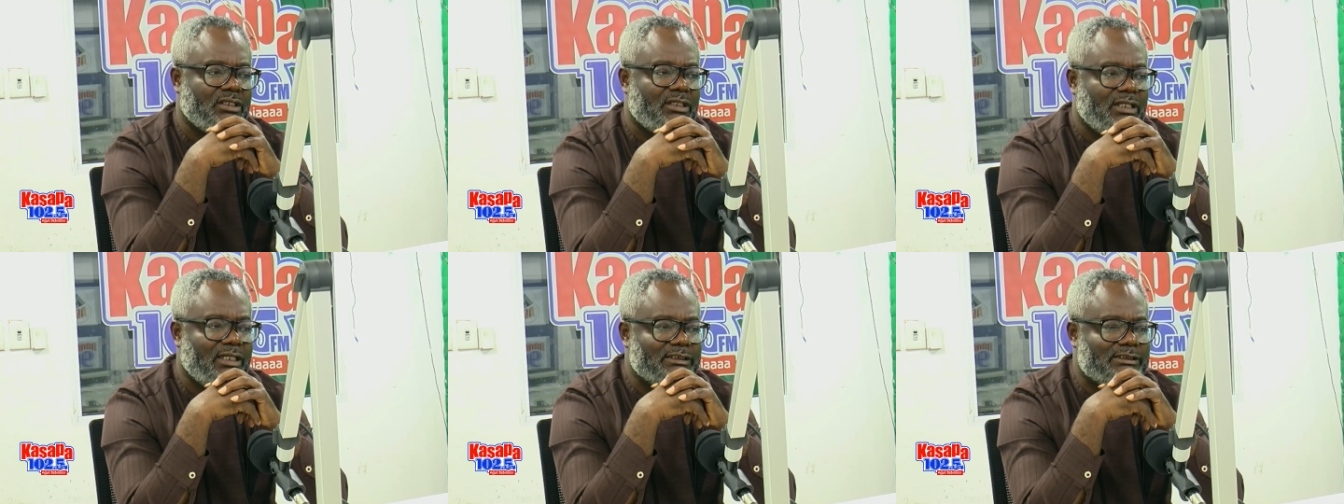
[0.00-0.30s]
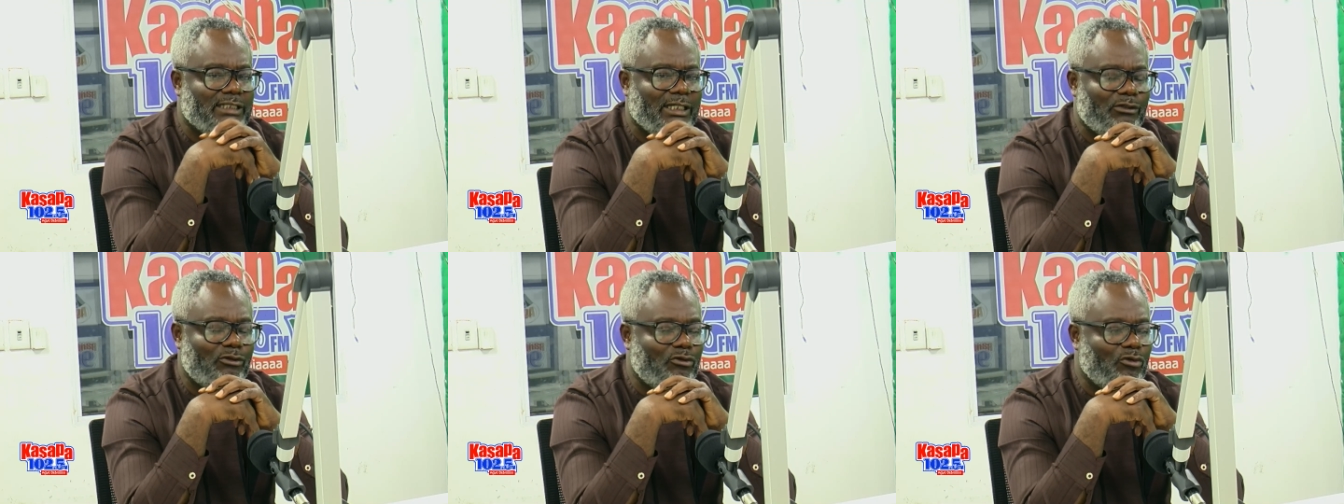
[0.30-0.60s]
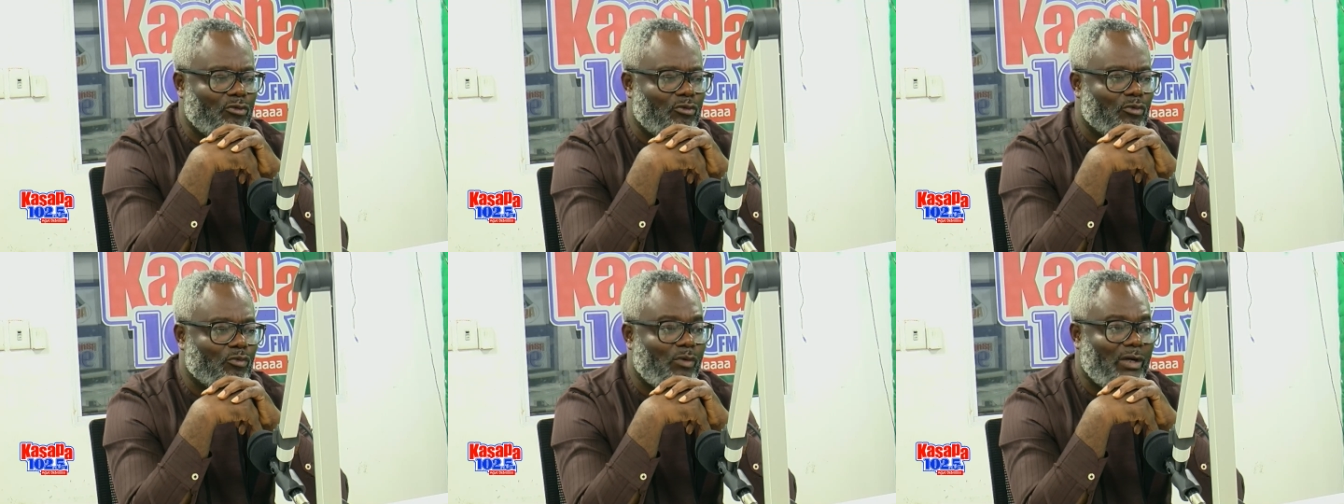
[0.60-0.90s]
And you
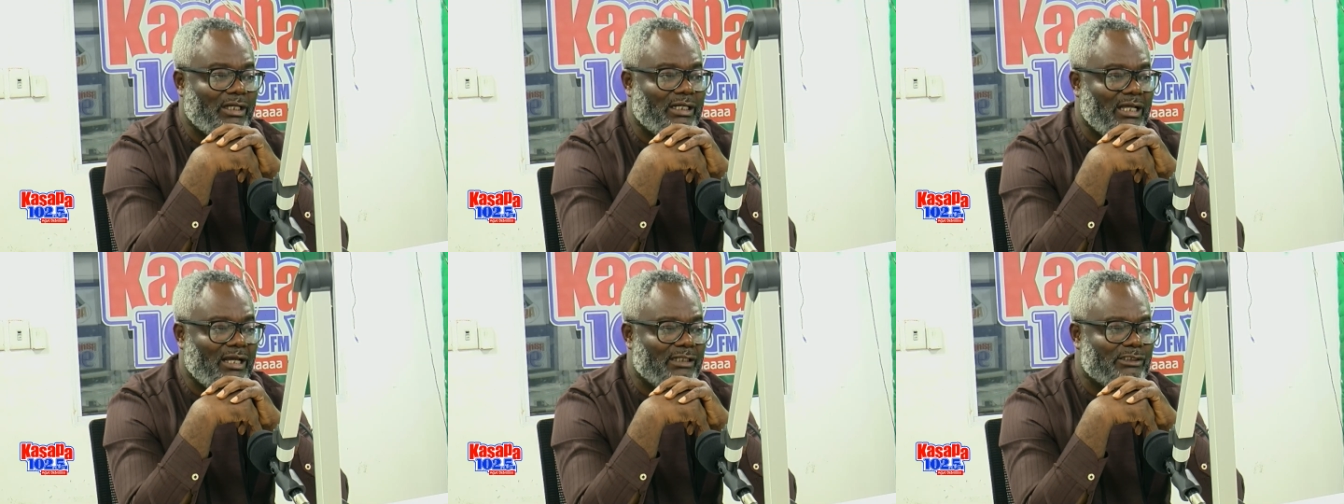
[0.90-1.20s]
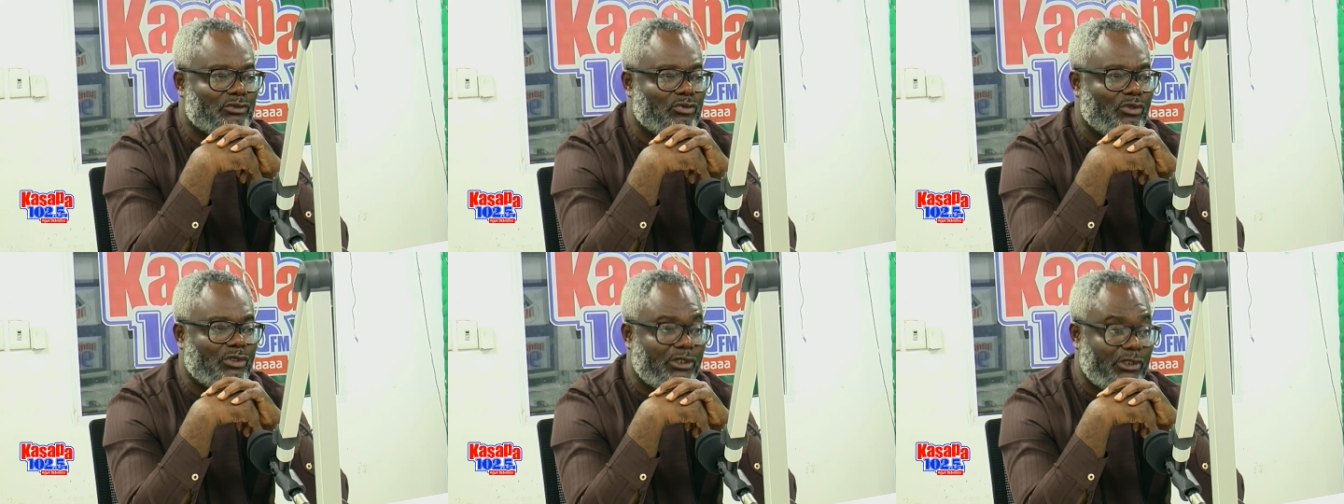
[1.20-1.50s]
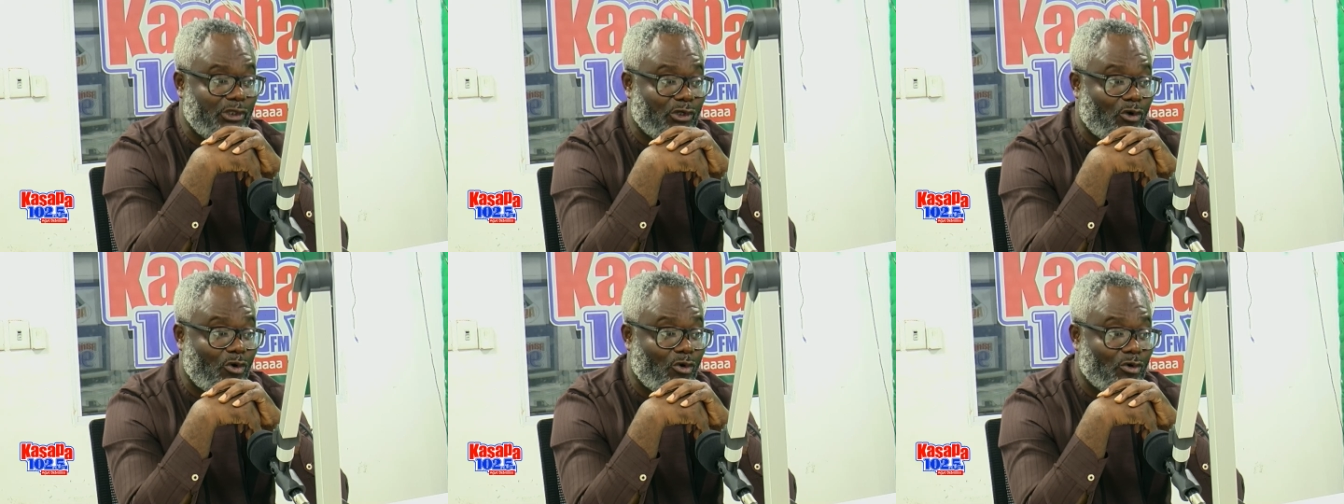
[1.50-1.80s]
know, one to
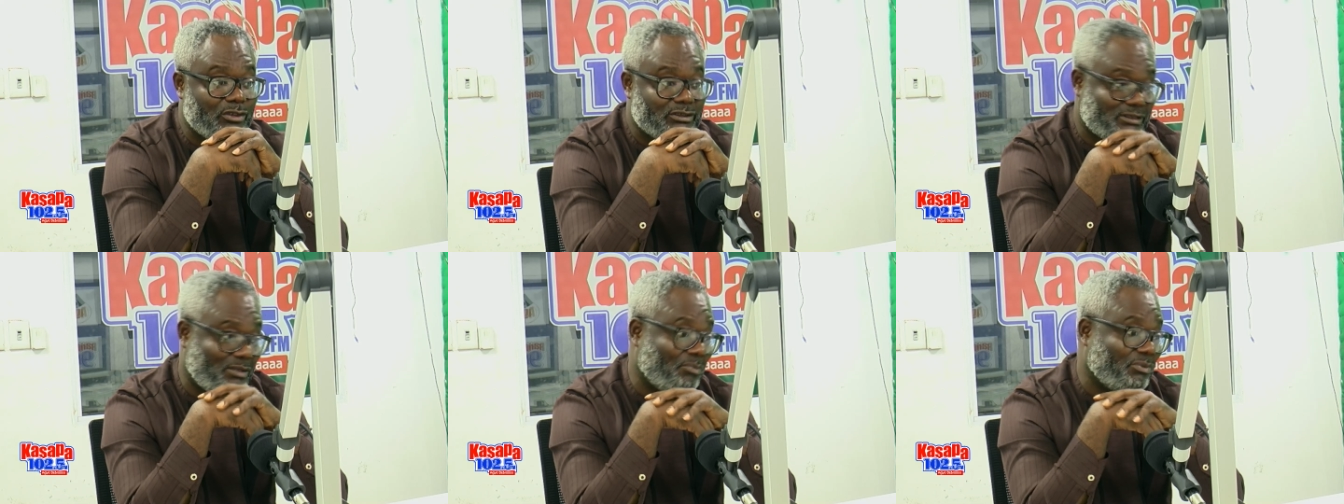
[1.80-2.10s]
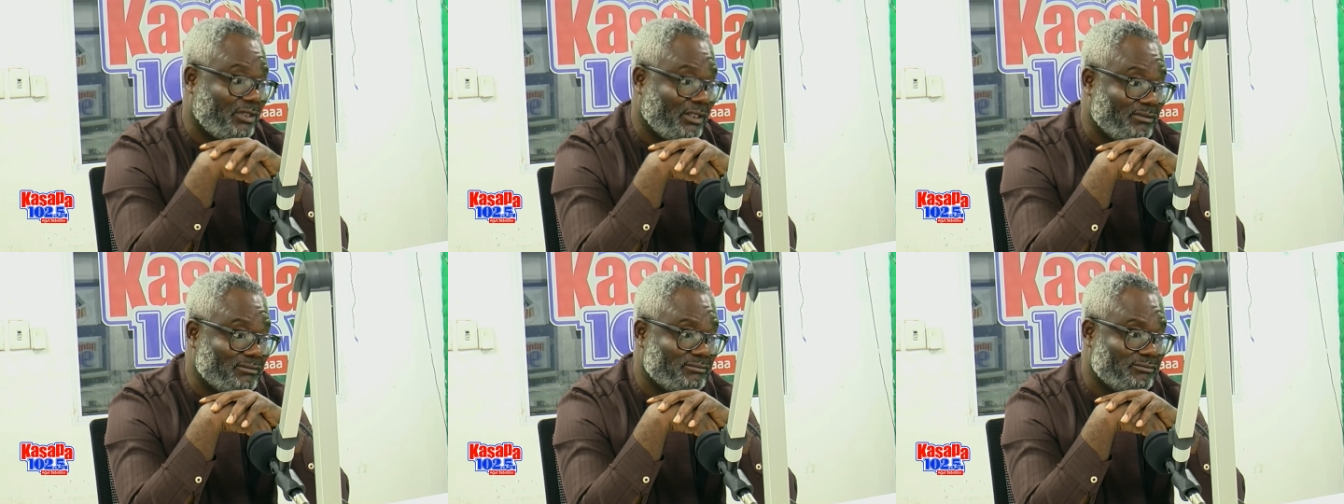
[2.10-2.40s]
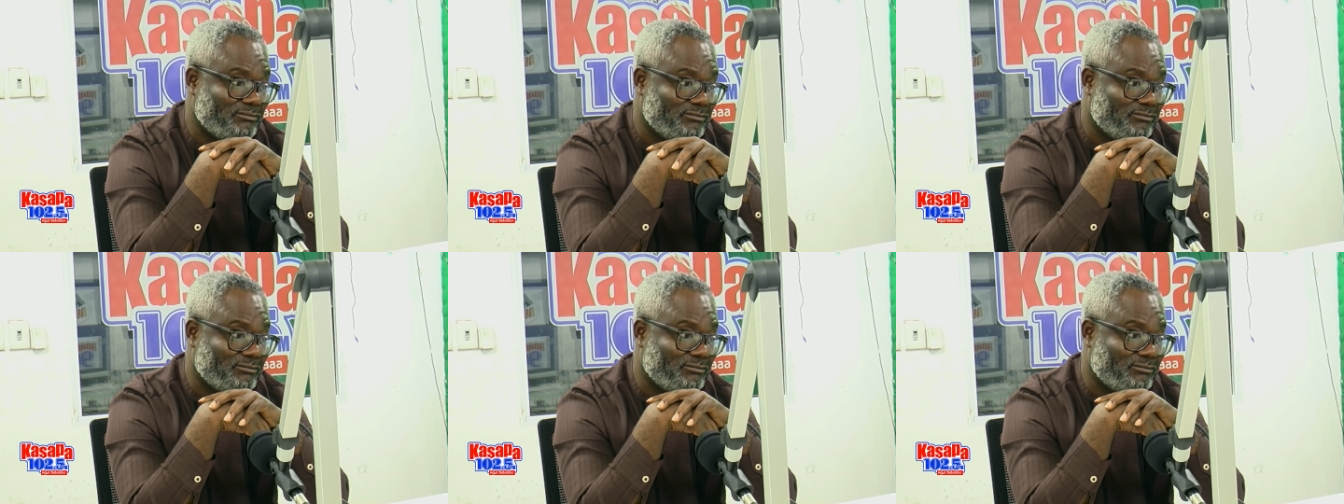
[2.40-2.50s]
cure something.